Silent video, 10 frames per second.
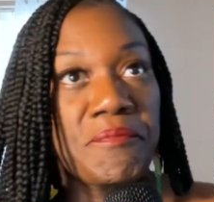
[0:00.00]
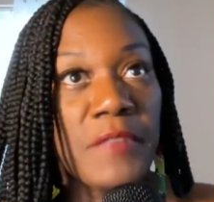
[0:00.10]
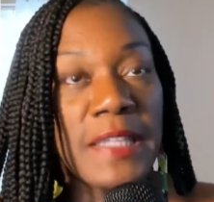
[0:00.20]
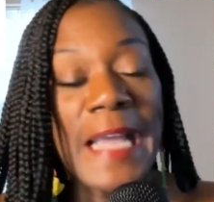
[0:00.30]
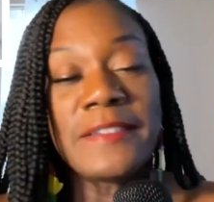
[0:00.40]

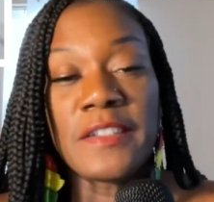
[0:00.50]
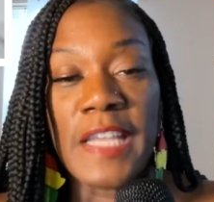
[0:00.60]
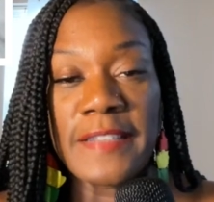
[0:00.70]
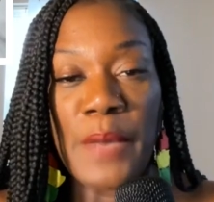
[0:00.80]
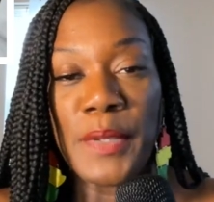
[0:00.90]
like to
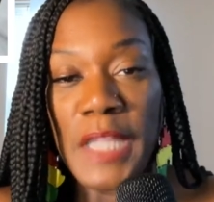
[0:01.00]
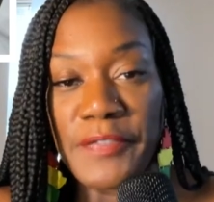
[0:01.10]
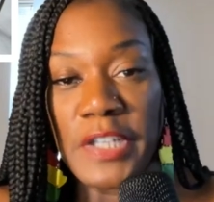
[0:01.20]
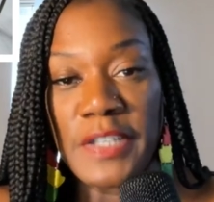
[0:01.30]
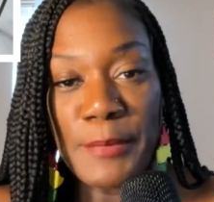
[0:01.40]
think that we live
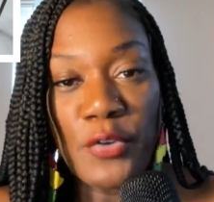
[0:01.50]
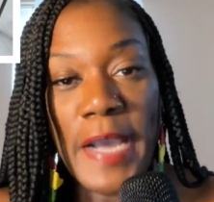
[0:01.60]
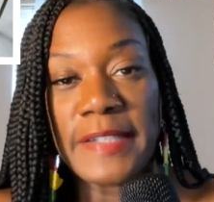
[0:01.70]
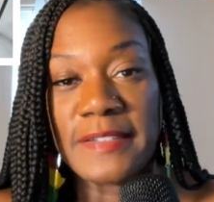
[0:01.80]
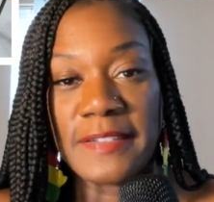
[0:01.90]
in a
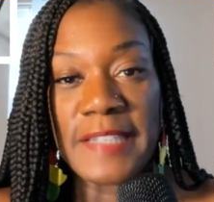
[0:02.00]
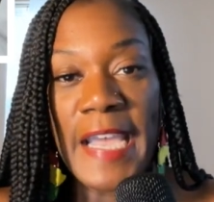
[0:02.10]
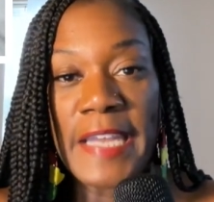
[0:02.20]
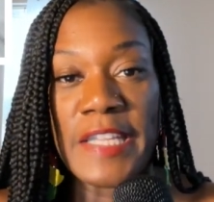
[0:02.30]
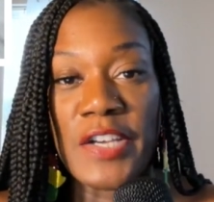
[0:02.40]
democratic
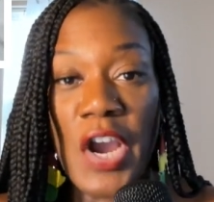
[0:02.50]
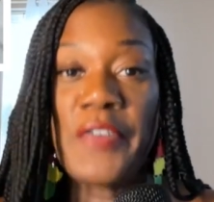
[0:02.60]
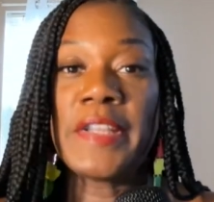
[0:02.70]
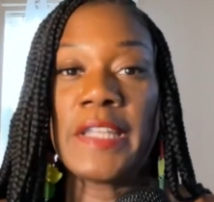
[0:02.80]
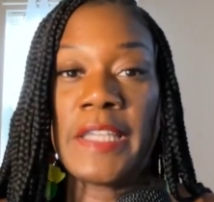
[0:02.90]
society
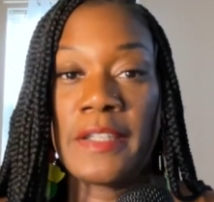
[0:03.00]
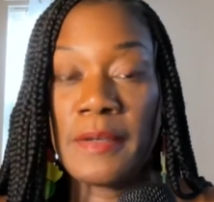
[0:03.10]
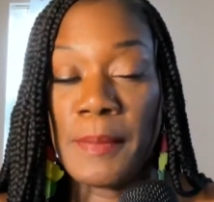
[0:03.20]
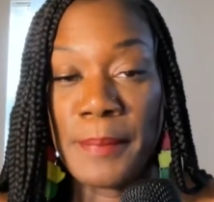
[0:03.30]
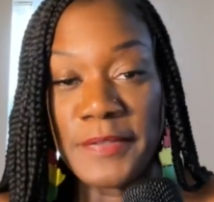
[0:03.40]
currently,
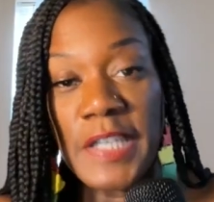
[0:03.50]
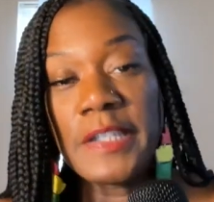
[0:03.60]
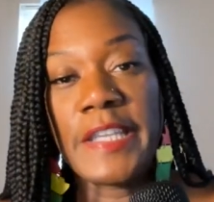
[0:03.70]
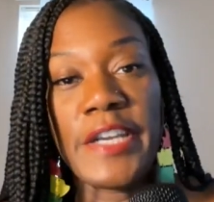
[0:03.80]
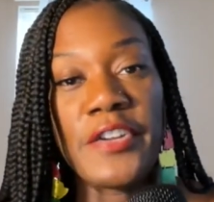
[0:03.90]

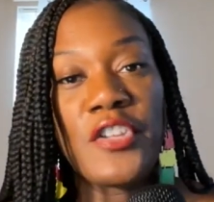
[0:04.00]
particularly here in the